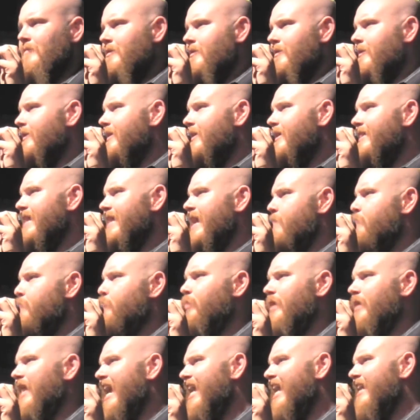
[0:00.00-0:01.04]
Look at
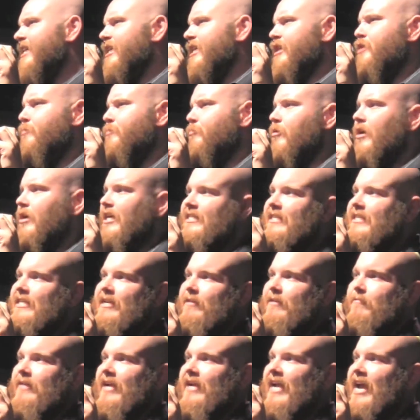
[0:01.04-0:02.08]
that blackish
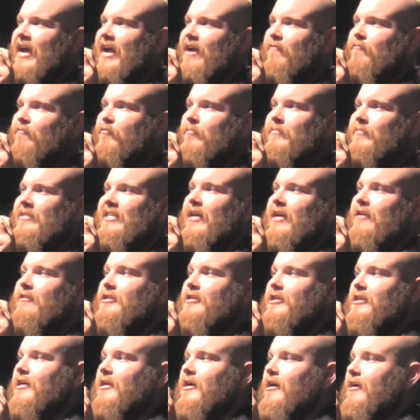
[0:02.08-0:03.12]
president we have from South
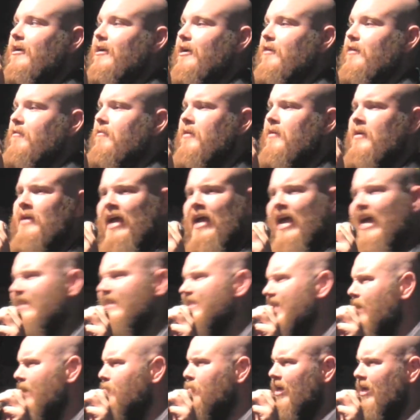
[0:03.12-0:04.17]
Chicago. Has
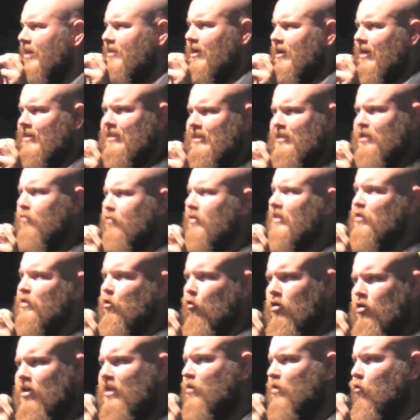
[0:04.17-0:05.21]
anybody thought to do a
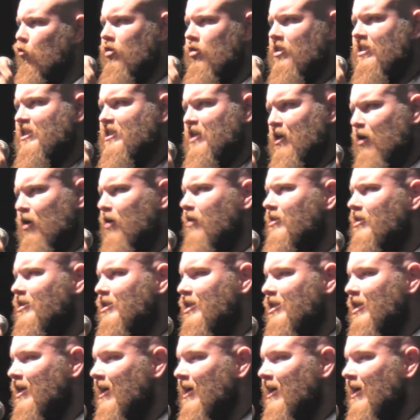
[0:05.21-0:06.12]
door-to-door search?